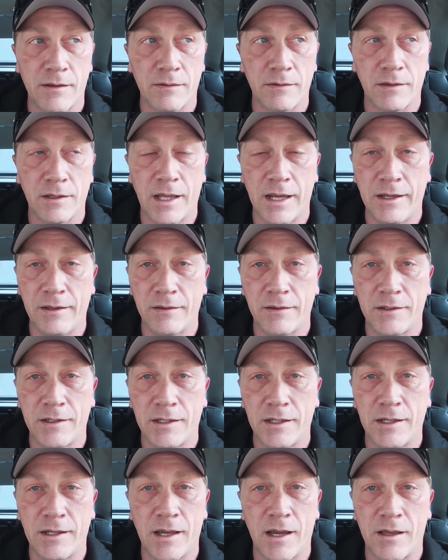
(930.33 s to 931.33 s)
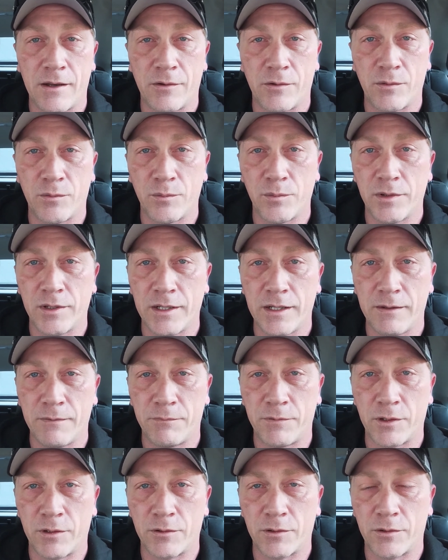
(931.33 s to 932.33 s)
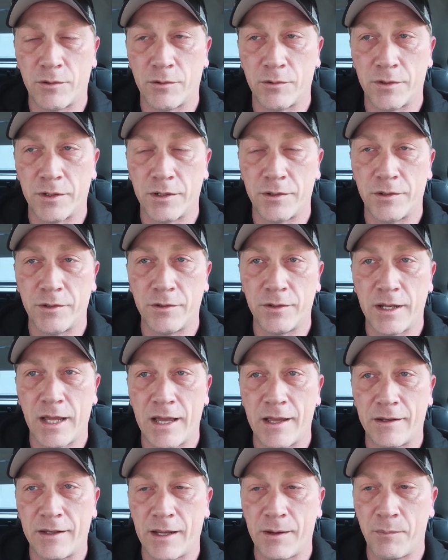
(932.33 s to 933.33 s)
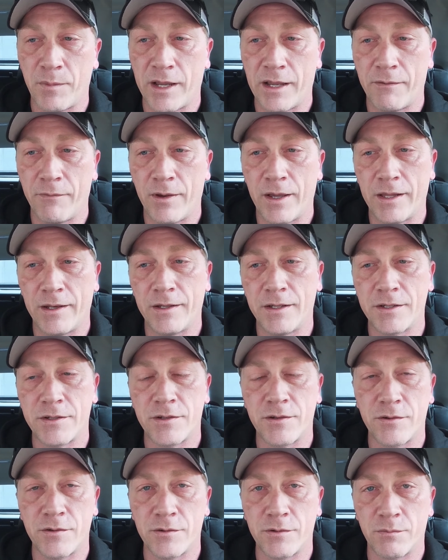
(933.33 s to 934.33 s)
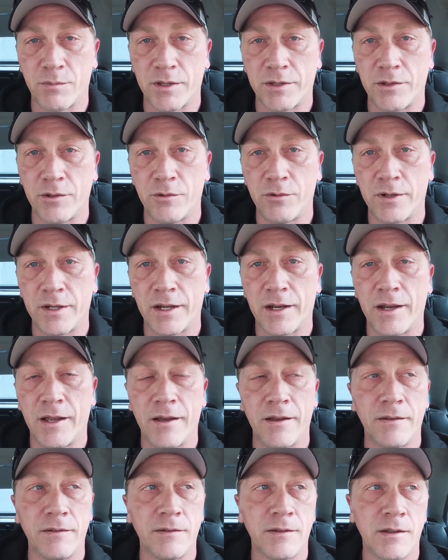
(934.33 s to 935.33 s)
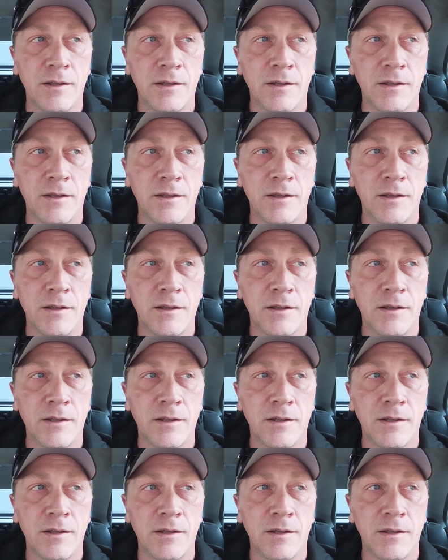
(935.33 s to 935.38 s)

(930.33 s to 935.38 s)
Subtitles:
lately I don't believe they're going to do that. They may have had issues with doing that.